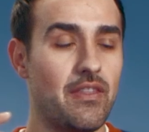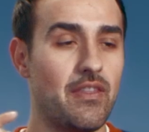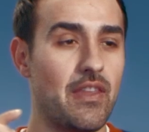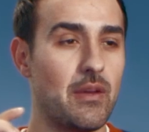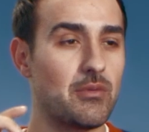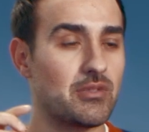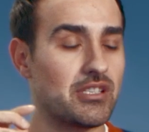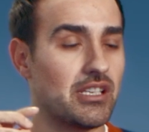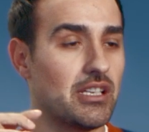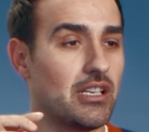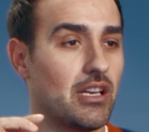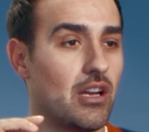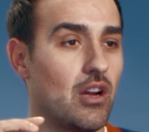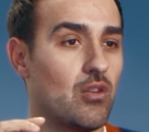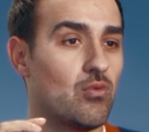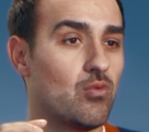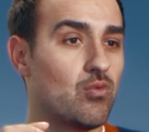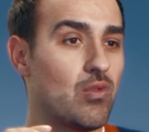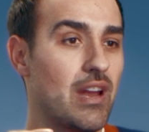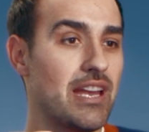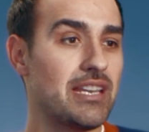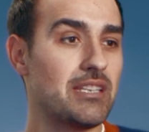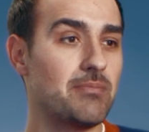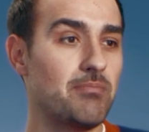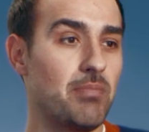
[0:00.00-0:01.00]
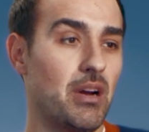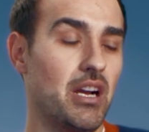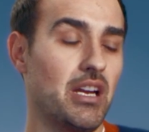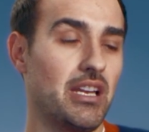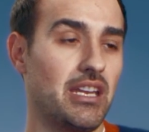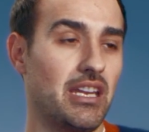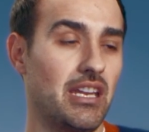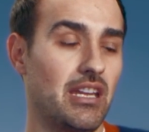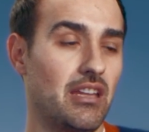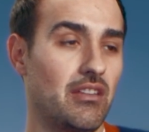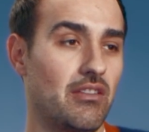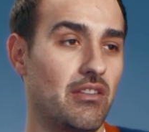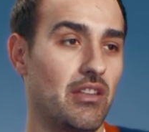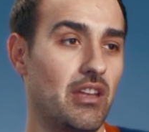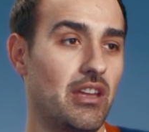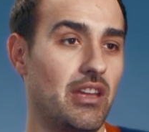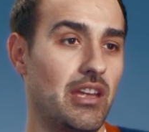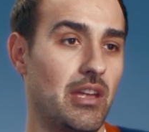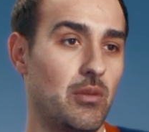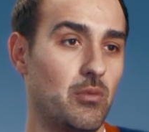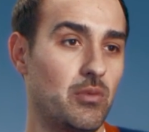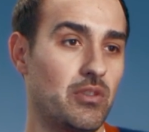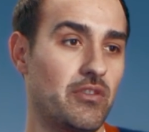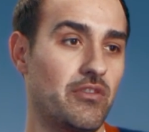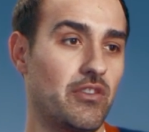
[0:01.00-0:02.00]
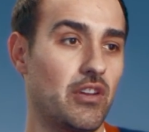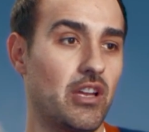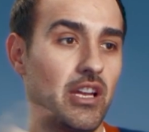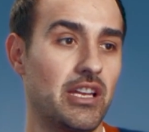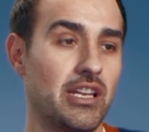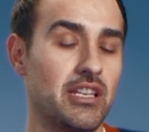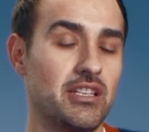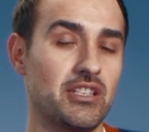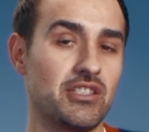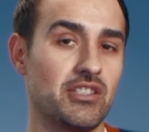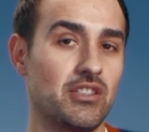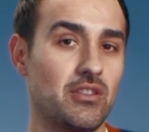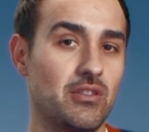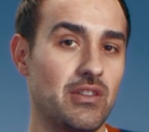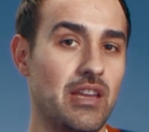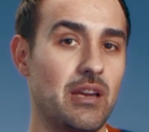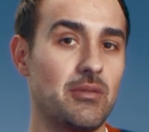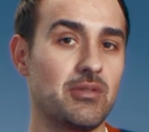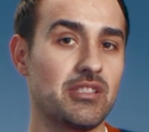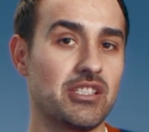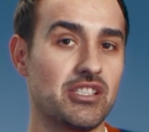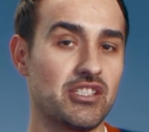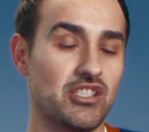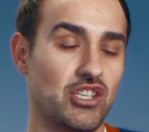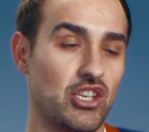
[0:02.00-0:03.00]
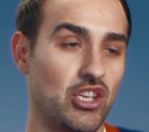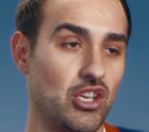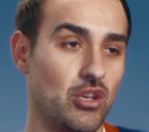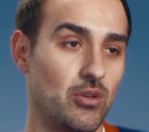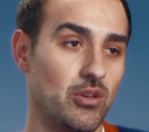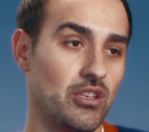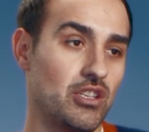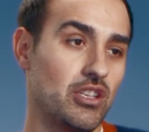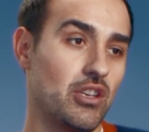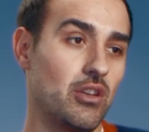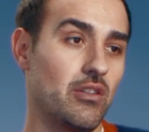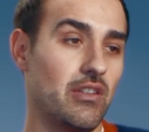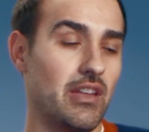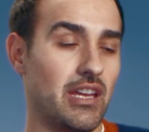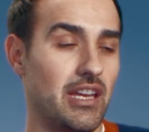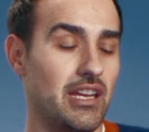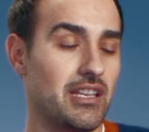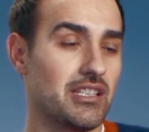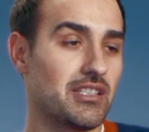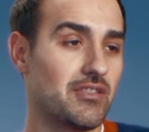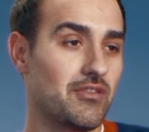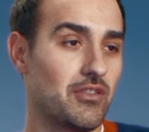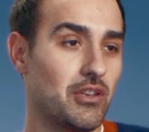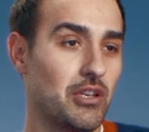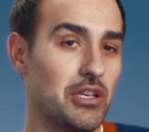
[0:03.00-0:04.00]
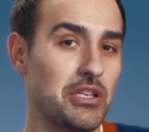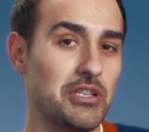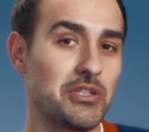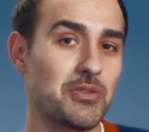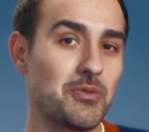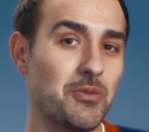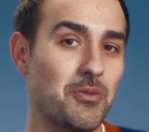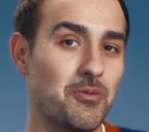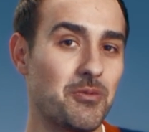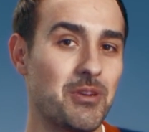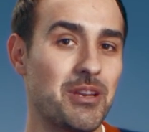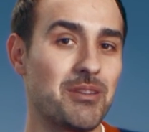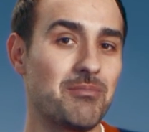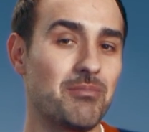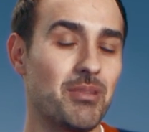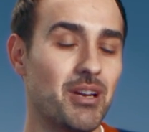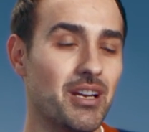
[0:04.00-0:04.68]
There was like a red bucket that it would fly into. That was its cue. It knew that it had to fly into a red